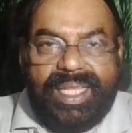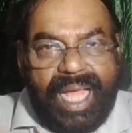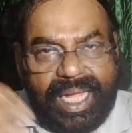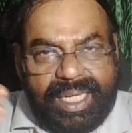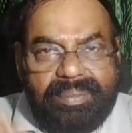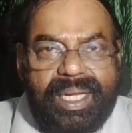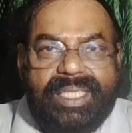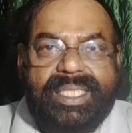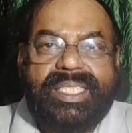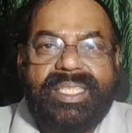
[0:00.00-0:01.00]
Arab
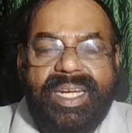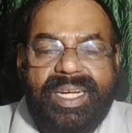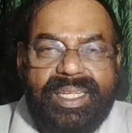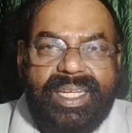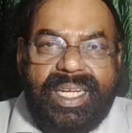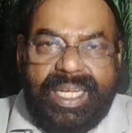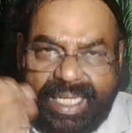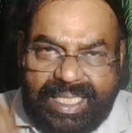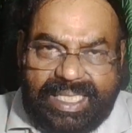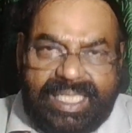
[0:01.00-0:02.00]
nations are
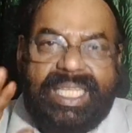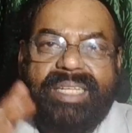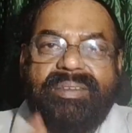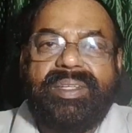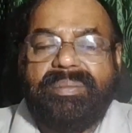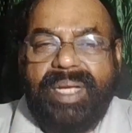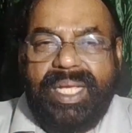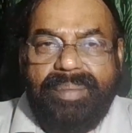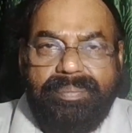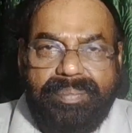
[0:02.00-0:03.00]
deceived
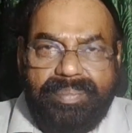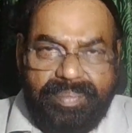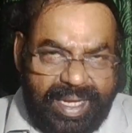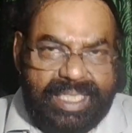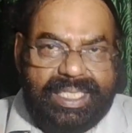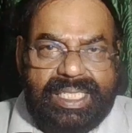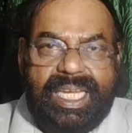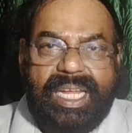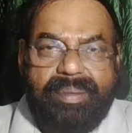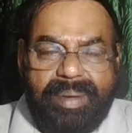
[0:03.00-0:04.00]
by nations
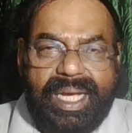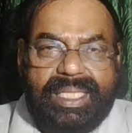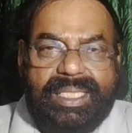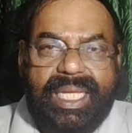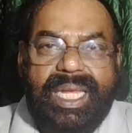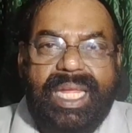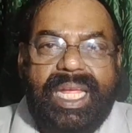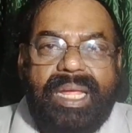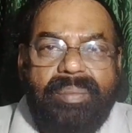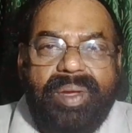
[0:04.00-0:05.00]
like Pakistan
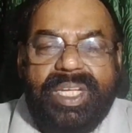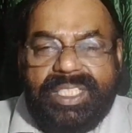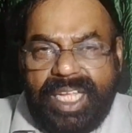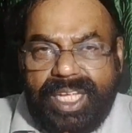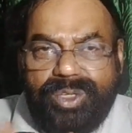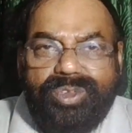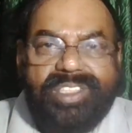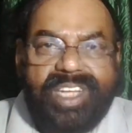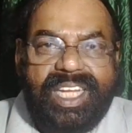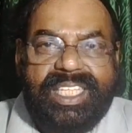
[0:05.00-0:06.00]
because they use
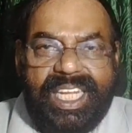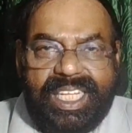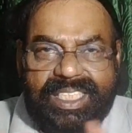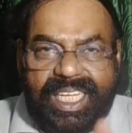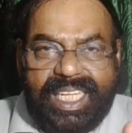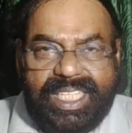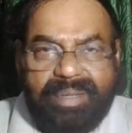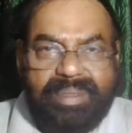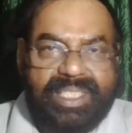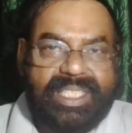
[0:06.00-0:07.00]
religion as an
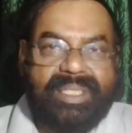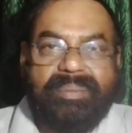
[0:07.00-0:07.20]
ATM machine.